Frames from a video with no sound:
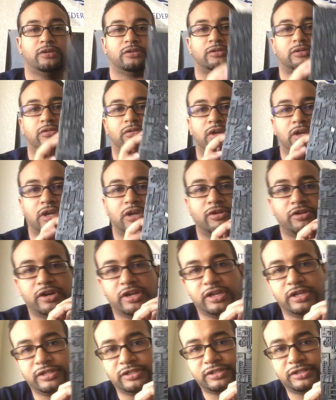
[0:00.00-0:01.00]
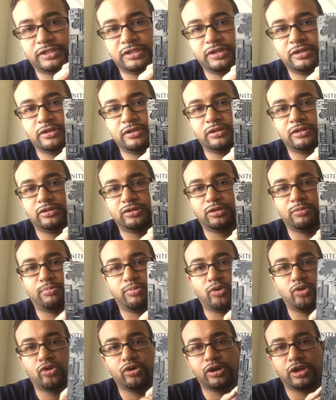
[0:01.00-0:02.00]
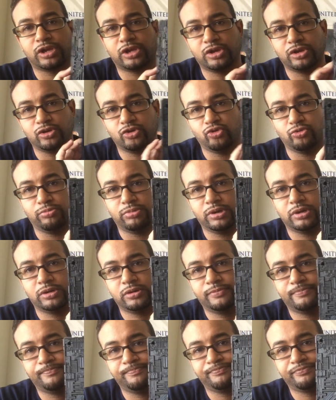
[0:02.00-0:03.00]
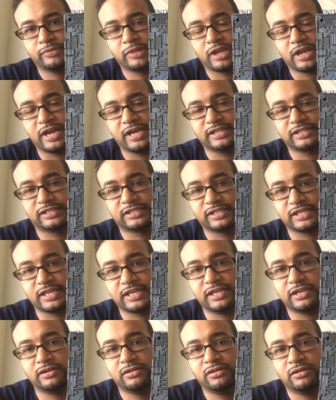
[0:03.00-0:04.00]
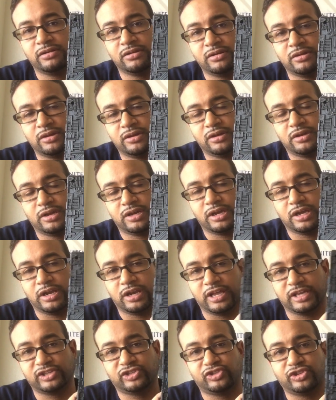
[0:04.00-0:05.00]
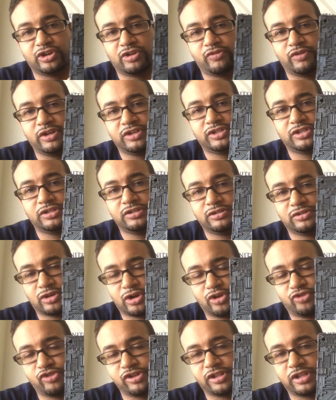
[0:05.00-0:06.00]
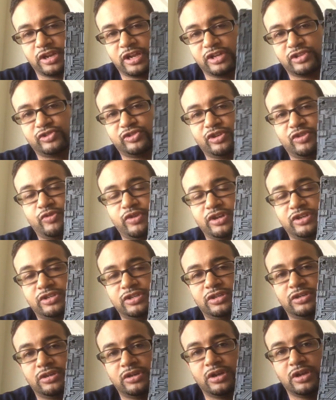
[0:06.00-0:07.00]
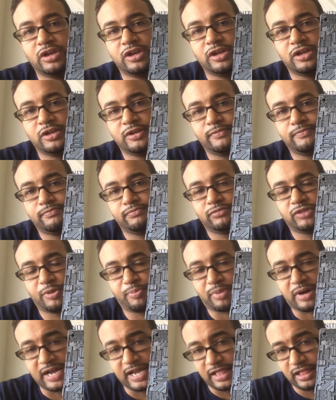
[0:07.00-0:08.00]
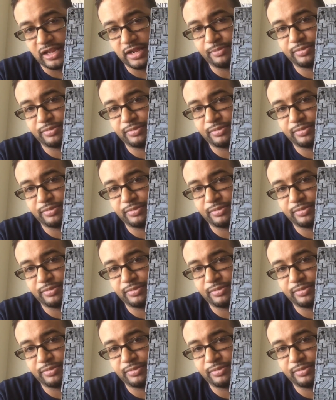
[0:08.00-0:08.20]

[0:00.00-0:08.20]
So here it is, the Borg Cube, as seen in Next Generation, Star Trek The Next Generation, the pilot